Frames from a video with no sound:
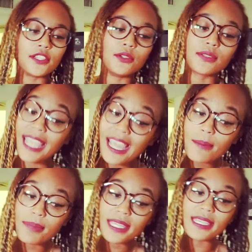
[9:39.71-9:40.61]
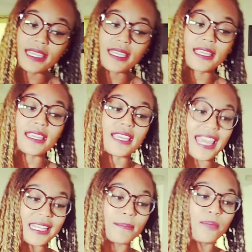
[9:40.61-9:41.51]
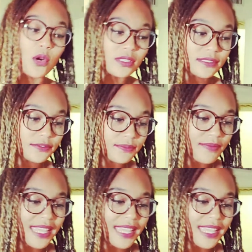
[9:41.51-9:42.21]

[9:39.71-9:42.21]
You can't be an important